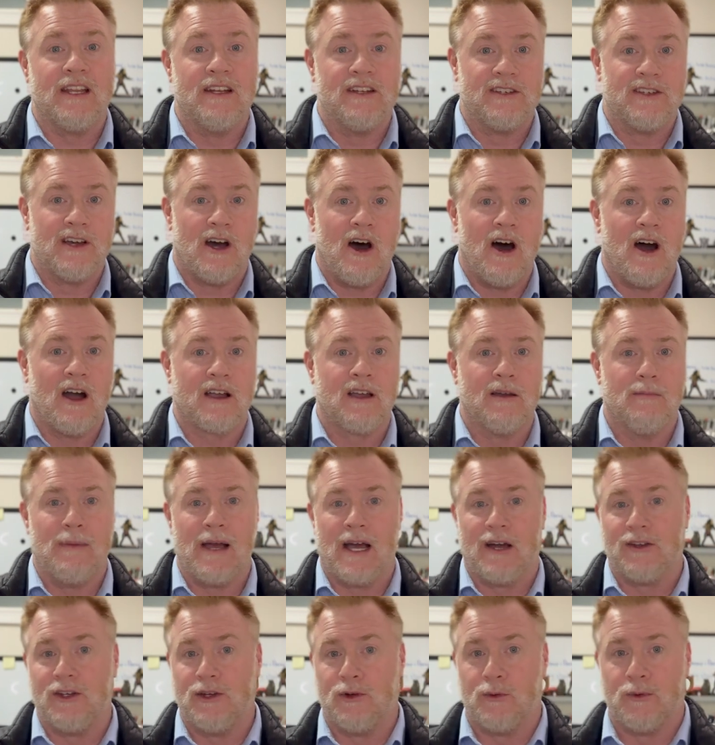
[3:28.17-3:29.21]
and talk
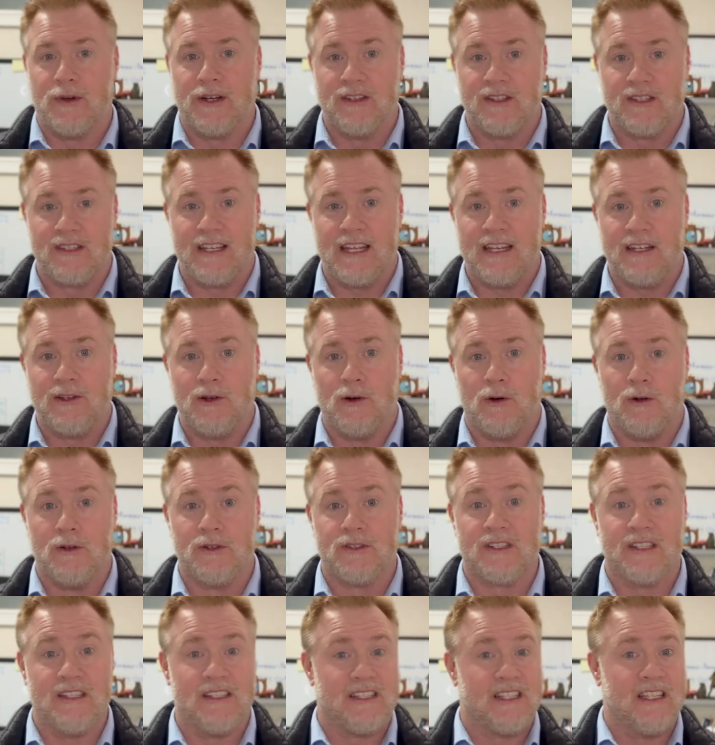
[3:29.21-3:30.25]
about your real estate
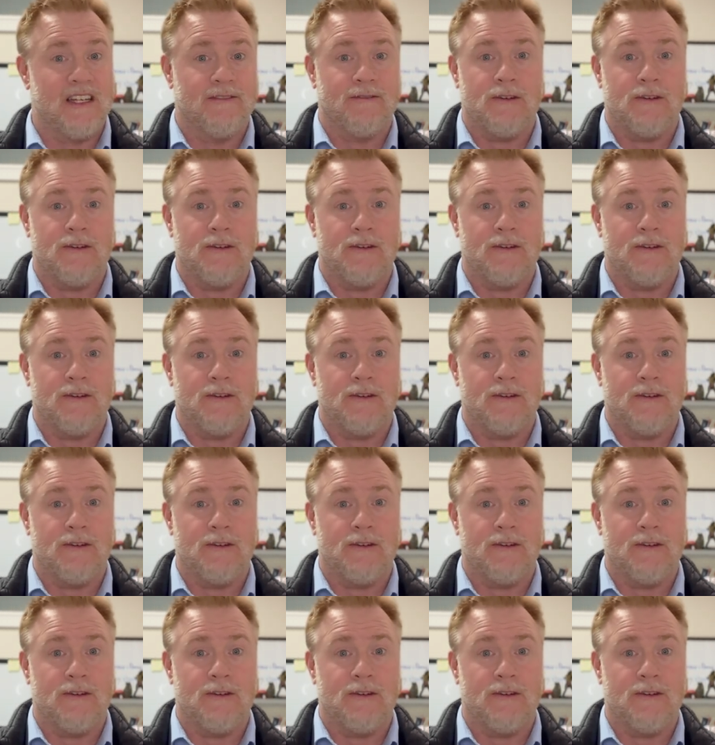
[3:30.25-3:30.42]
goals and see